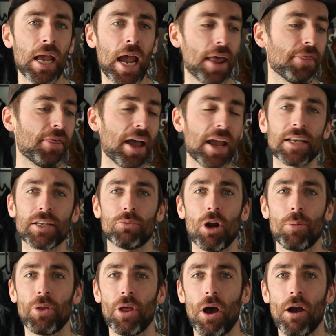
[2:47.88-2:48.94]
and that is a
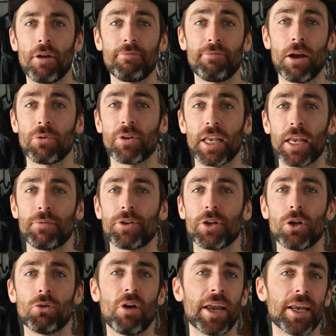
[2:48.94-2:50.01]
rubber that I've found gives
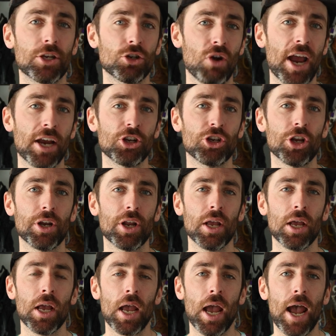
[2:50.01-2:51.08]
great traction
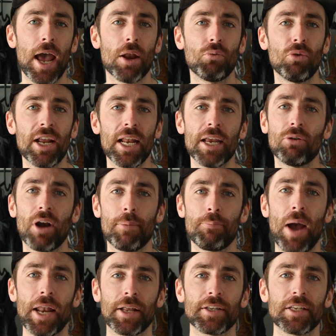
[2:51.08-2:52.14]
and a really
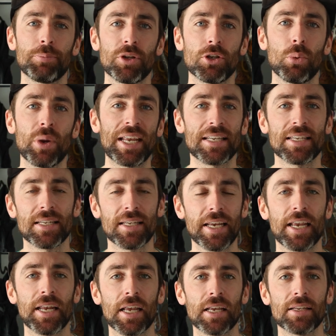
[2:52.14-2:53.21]
great balance between
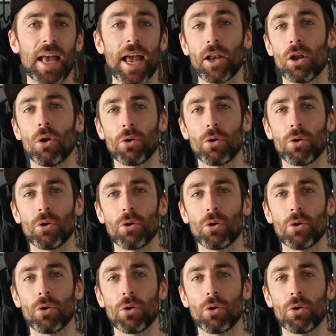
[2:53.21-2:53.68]
stickiness and